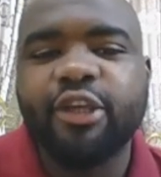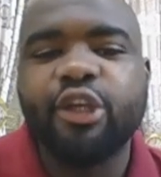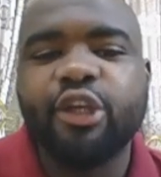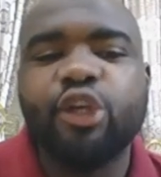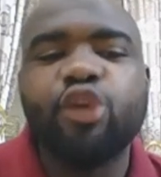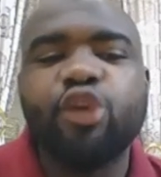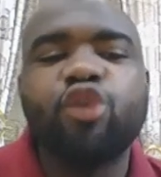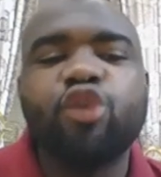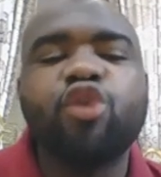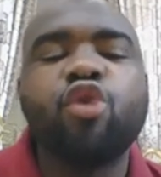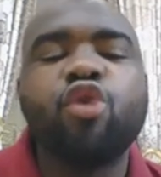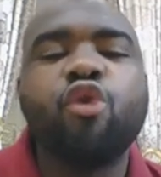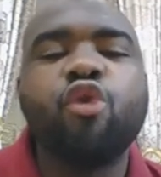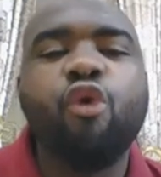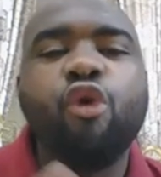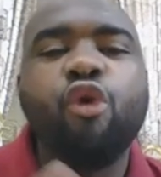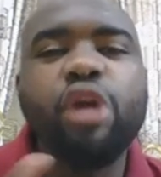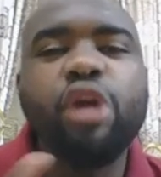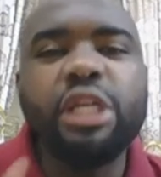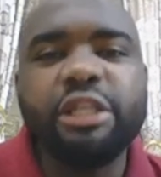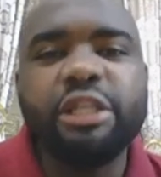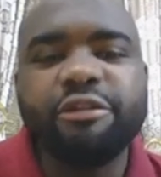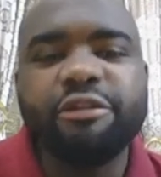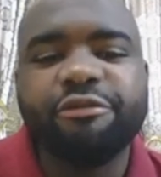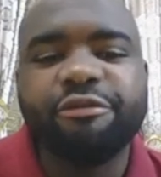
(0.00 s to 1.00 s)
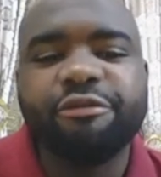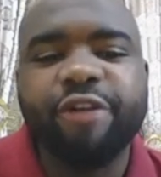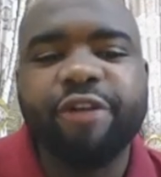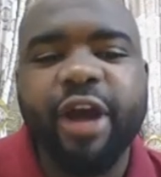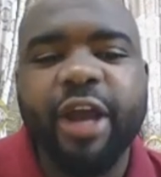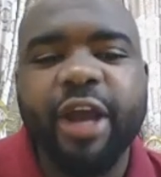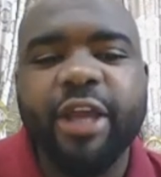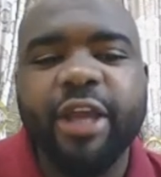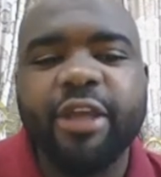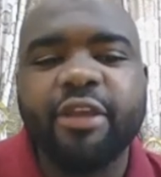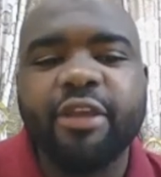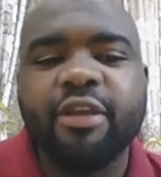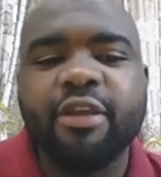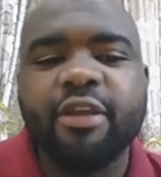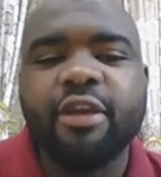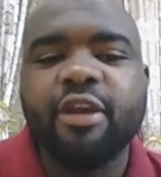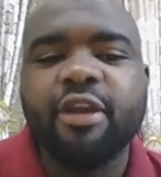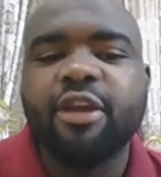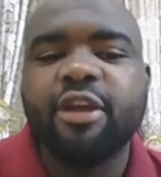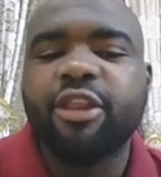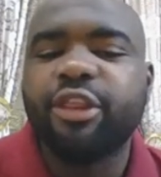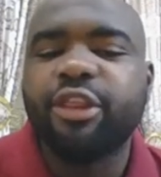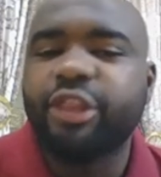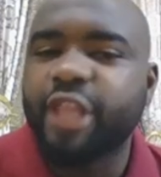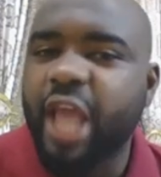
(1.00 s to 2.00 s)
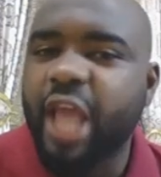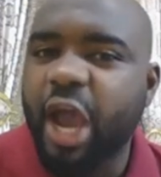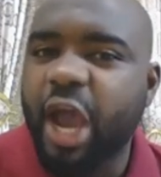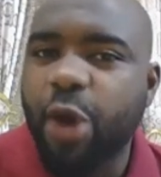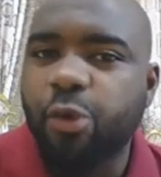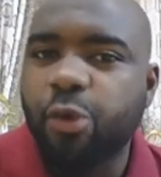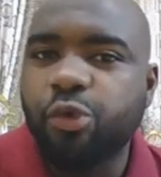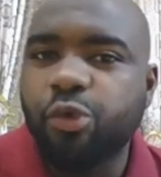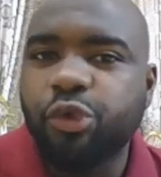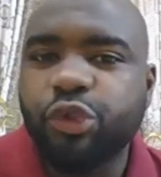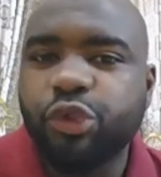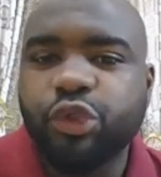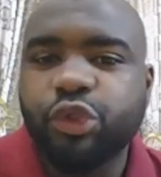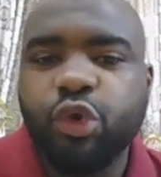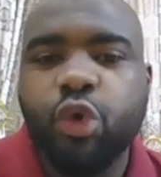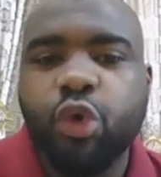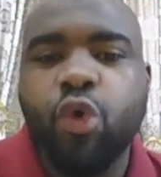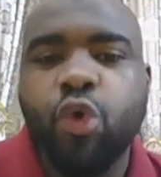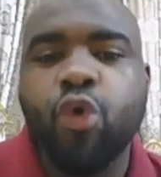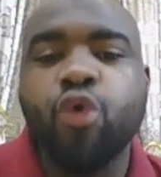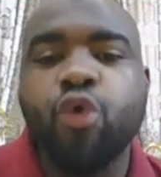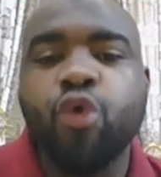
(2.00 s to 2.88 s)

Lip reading: to quantify nouns or